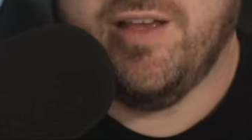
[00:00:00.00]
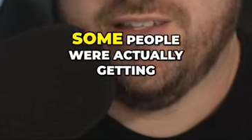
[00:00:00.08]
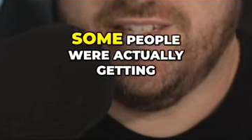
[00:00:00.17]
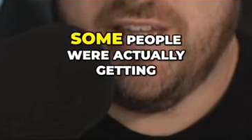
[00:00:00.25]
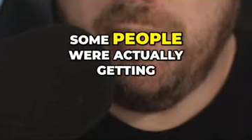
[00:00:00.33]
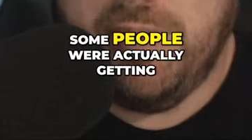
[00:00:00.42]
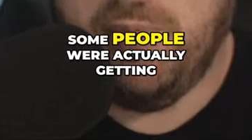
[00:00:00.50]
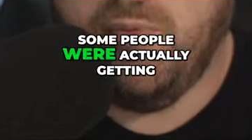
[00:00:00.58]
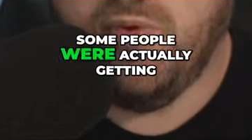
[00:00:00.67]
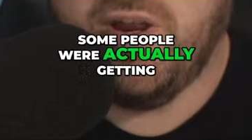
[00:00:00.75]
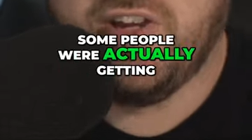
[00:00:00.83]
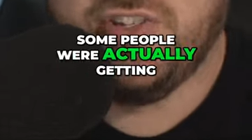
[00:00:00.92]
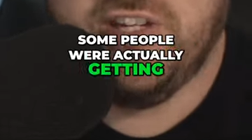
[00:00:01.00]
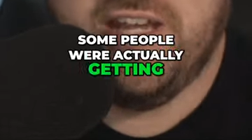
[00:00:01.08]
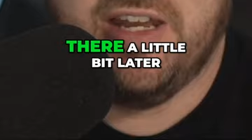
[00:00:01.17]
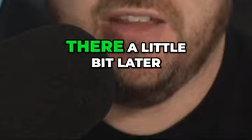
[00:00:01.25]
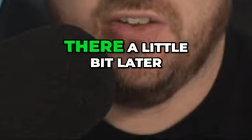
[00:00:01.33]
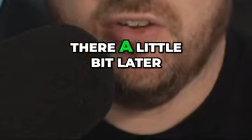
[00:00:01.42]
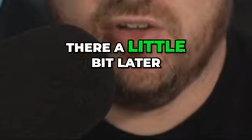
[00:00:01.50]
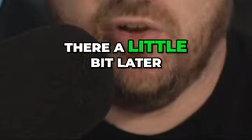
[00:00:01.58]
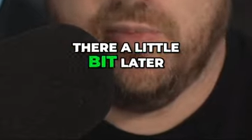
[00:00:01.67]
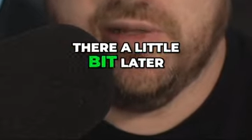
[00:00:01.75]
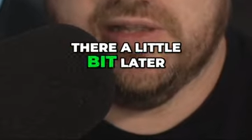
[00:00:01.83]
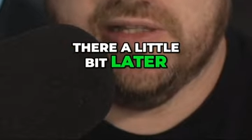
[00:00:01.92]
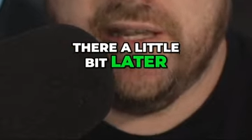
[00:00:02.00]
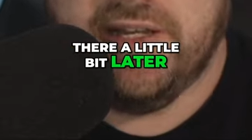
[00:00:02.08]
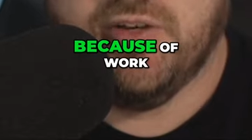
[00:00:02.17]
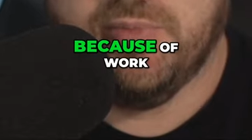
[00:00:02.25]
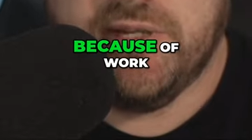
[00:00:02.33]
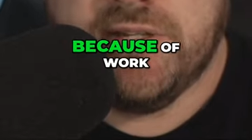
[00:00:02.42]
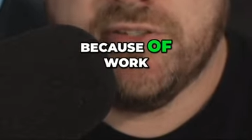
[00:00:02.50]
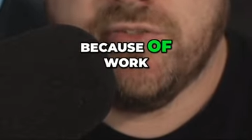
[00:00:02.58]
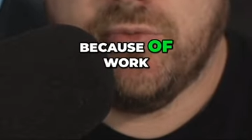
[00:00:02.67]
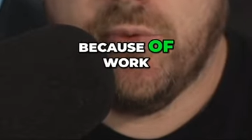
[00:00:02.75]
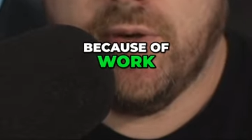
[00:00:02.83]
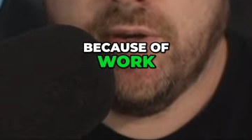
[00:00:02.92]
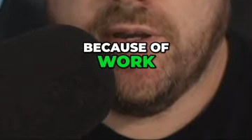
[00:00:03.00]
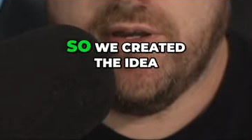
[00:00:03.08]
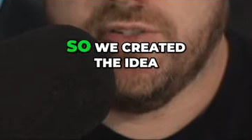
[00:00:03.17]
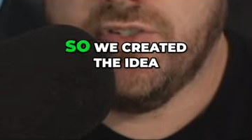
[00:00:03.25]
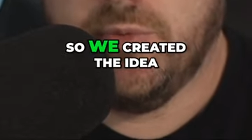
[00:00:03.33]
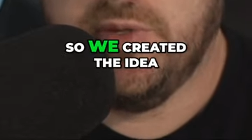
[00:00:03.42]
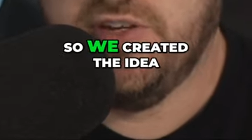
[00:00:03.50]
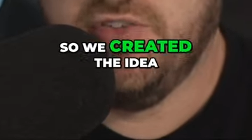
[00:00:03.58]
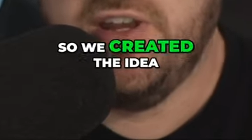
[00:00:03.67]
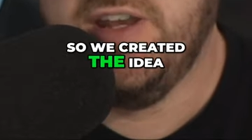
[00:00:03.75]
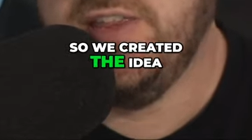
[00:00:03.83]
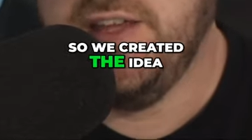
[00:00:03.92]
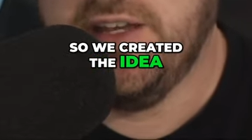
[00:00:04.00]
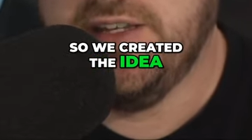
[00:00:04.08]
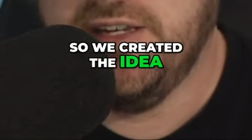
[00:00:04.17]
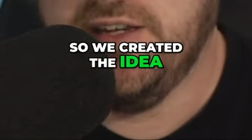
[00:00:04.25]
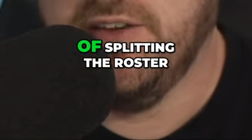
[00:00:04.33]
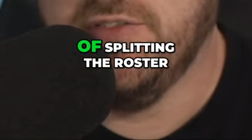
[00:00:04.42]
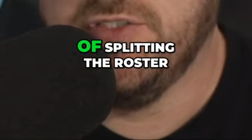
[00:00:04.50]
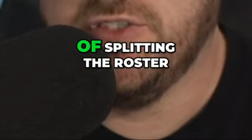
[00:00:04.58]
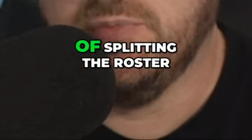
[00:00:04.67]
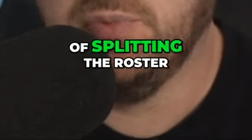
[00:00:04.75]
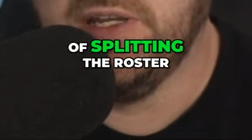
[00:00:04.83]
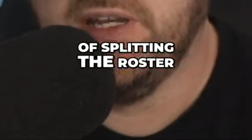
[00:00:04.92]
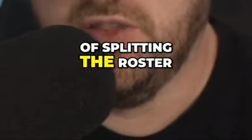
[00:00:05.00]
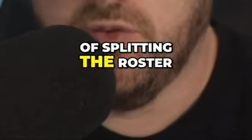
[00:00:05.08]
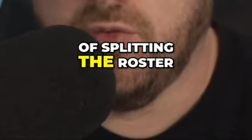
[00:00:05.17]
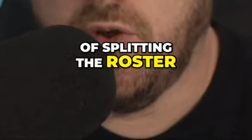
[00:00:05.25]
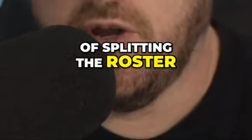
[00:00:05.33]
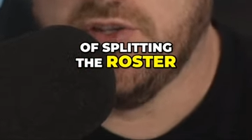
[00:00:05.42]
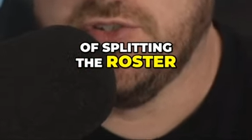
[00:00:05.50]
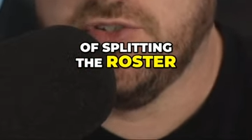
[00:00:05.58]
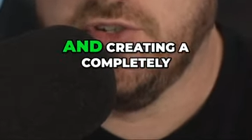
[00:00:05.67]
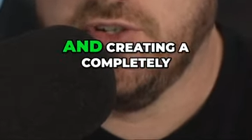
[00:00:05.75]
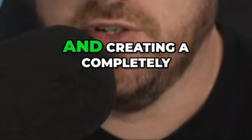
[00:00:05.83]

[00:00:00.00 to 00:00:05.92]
Some people were actually getting there a little bit later because of work, so we created the idea of splitting the roster